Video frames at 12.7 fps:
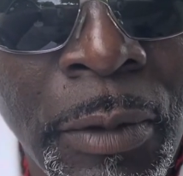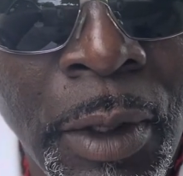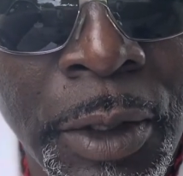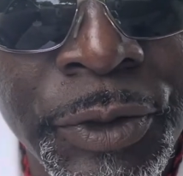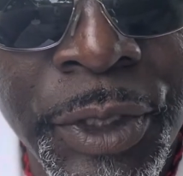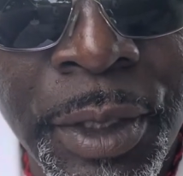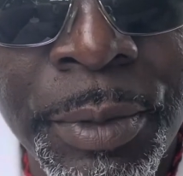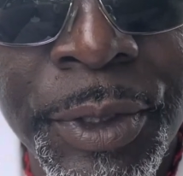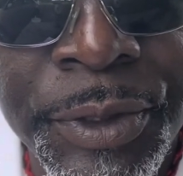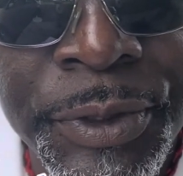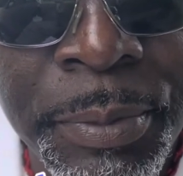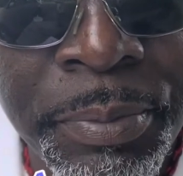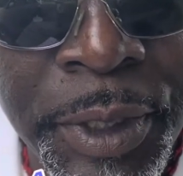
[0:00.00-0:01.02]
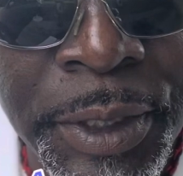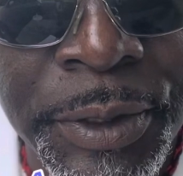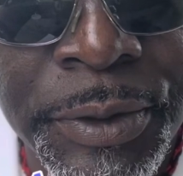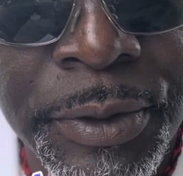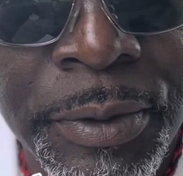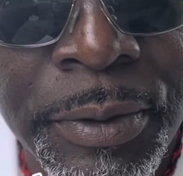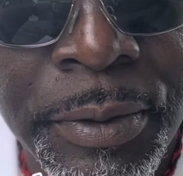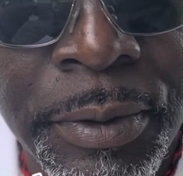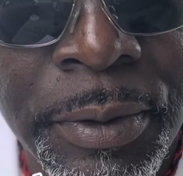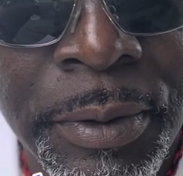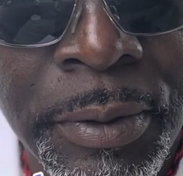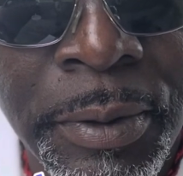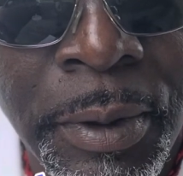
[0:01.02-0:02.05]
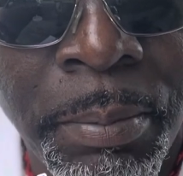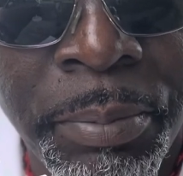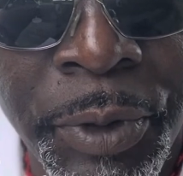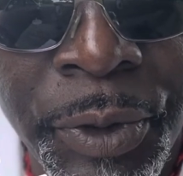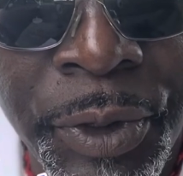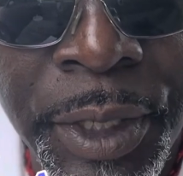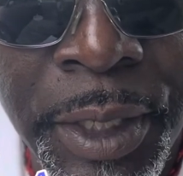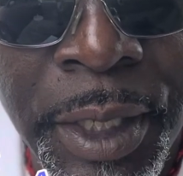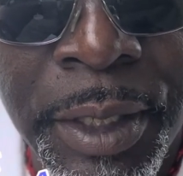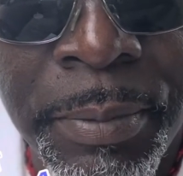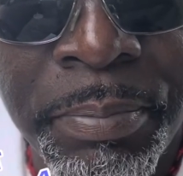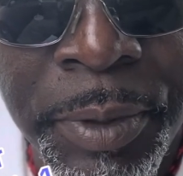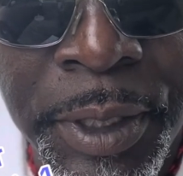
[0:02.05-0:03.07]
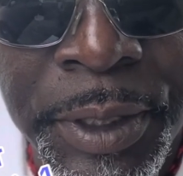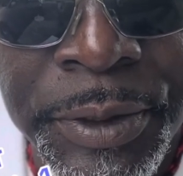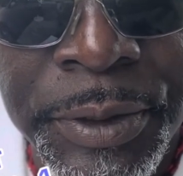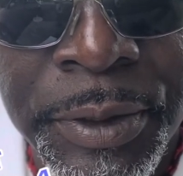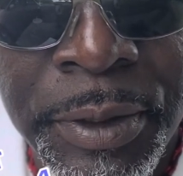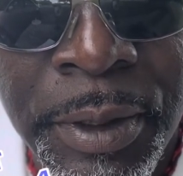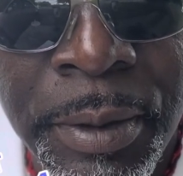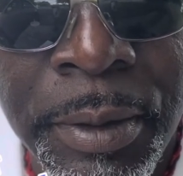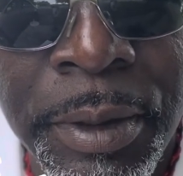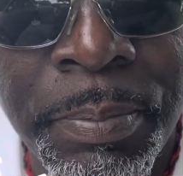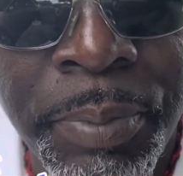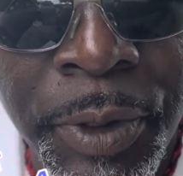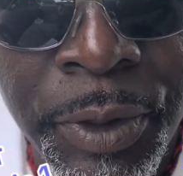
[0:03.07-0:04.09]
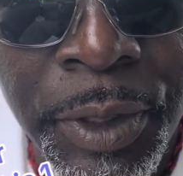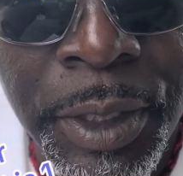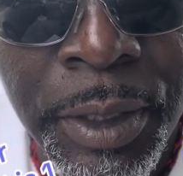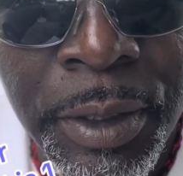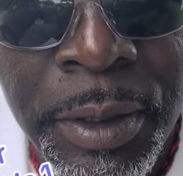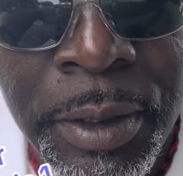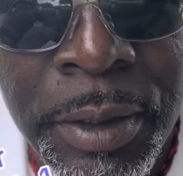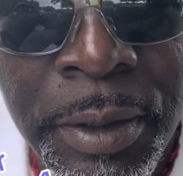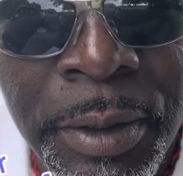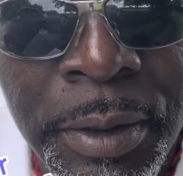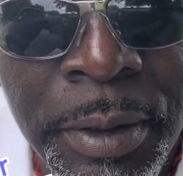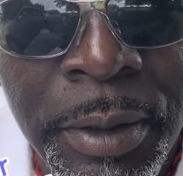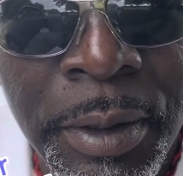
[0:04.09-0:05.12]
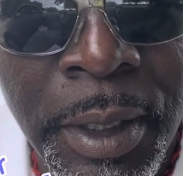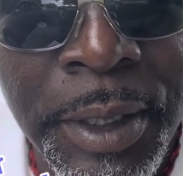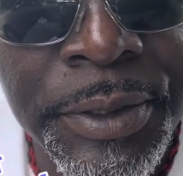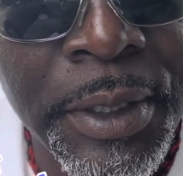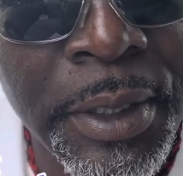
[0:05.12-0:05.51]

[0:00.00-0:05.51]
A gentleman is a beast. Beauty and a beast. Beauty is the